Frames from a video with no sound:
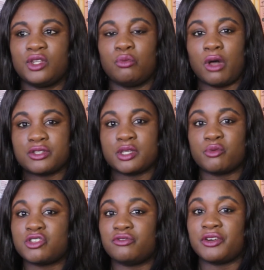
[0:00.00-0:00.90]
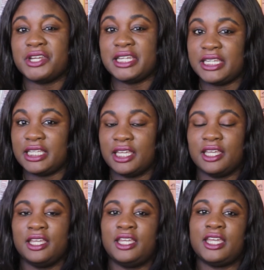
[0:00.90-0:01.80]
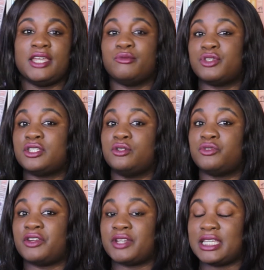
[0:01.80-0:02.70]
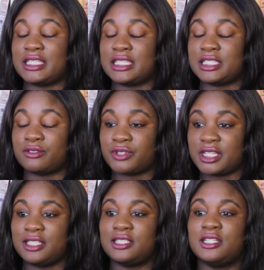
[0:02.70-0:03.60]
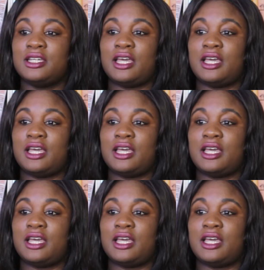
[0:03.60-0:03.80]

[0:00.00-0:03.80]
whilst it wasn't very linear, it was still very easy to read.